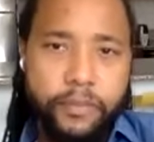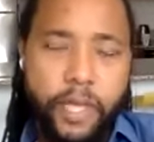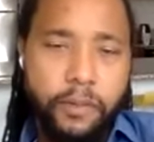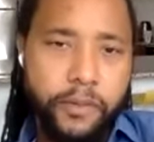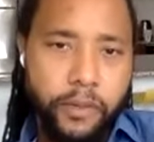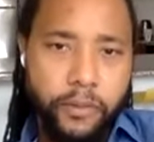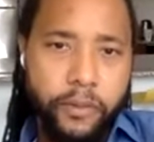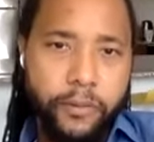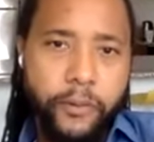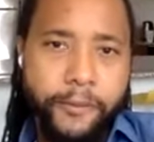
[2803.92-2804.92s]

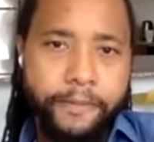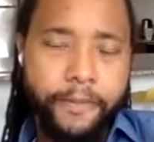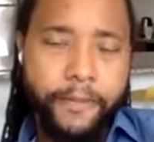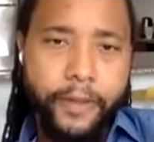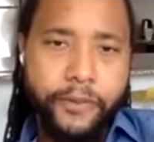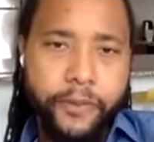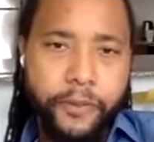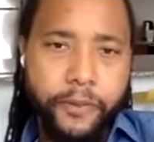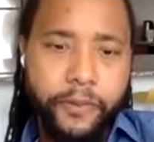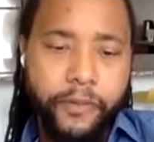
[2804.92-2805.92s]
Absolutely, brother.
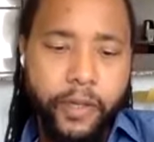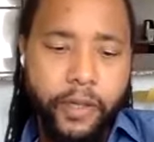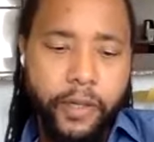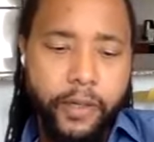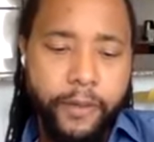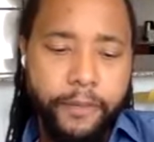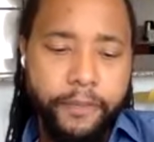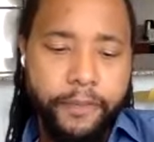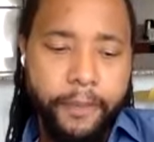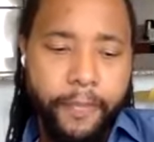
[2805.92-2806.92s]
Absolutely. Um,
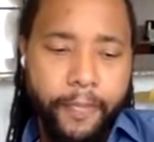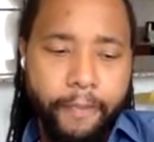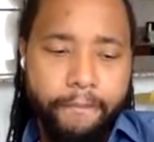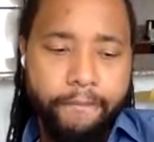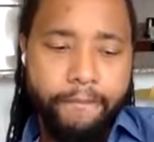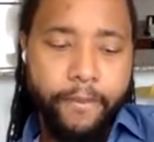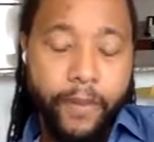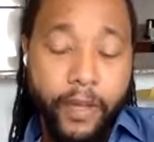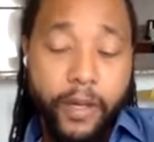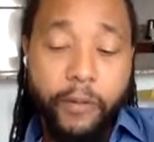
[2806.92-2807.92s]
man, I